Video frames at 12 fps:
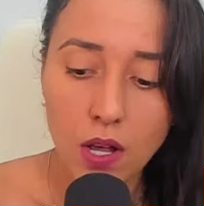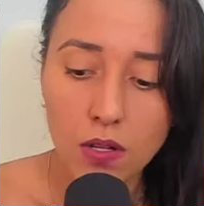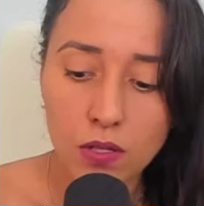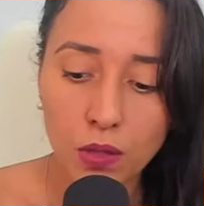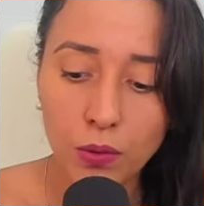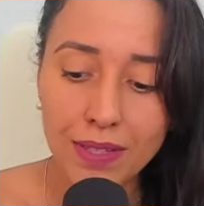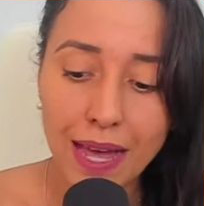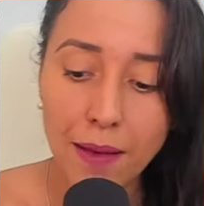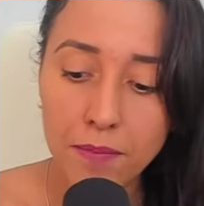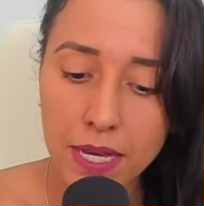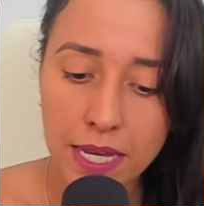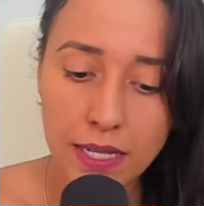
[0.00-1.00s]
So that
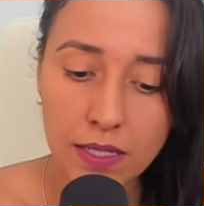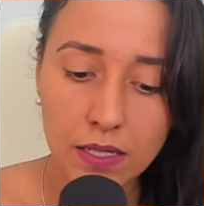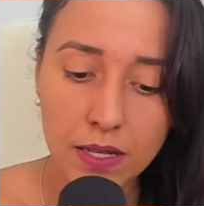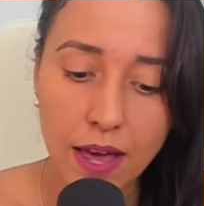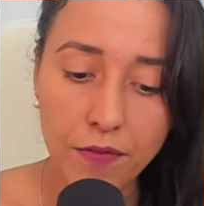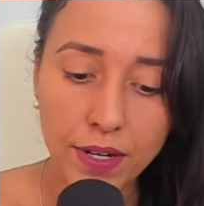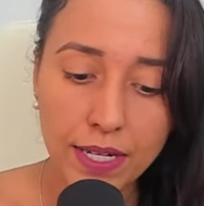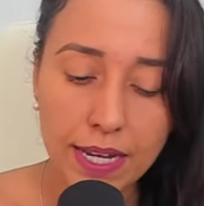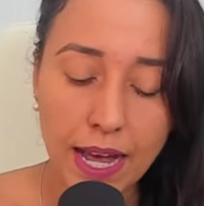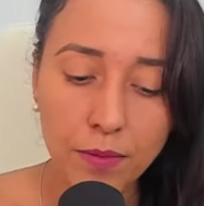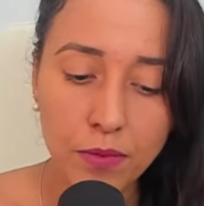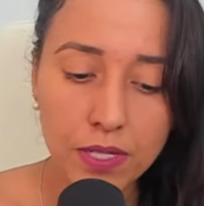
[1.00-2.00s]
means every
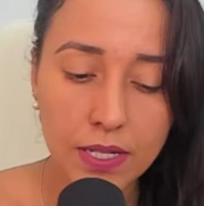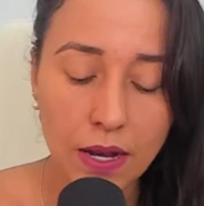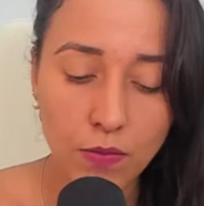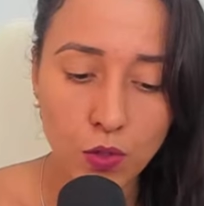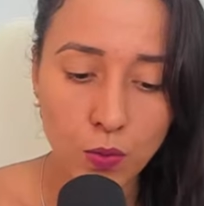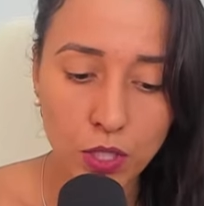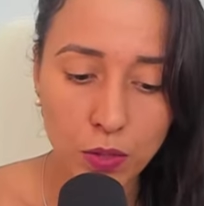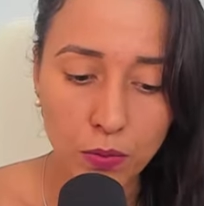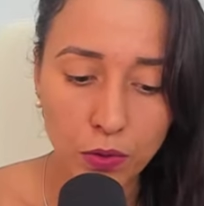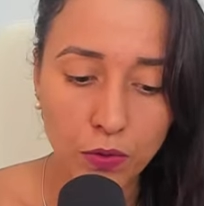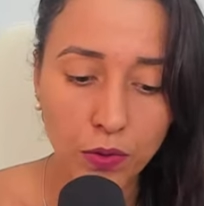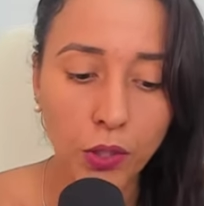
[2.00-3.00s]
time you sit down to watch a
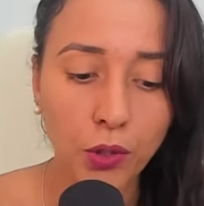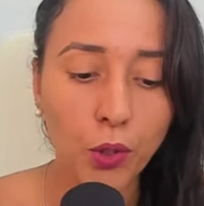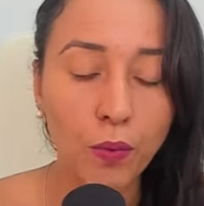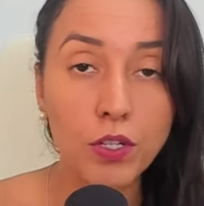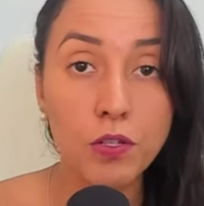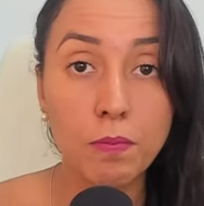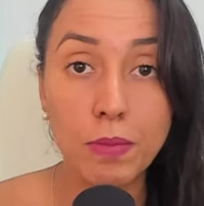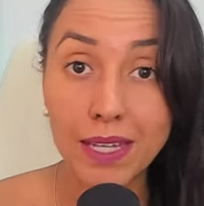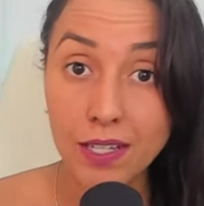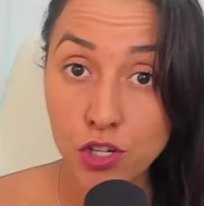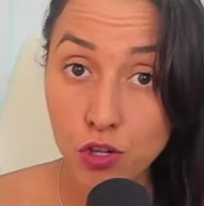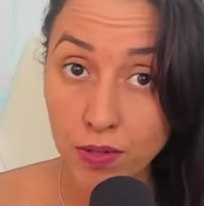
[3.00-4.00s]
movie, you're going to
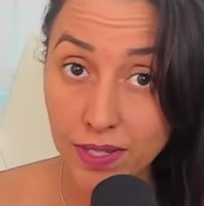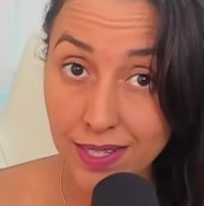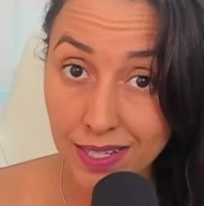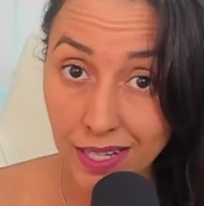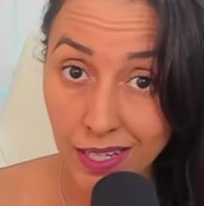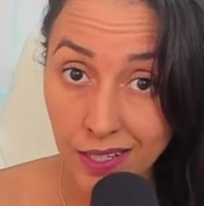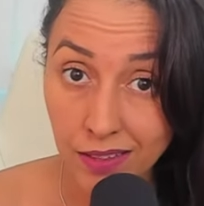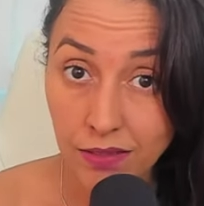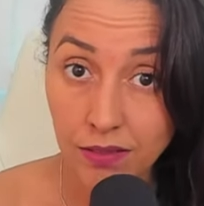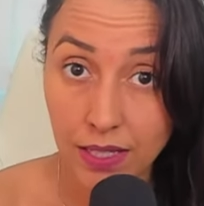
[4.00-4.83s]
pick a short scene.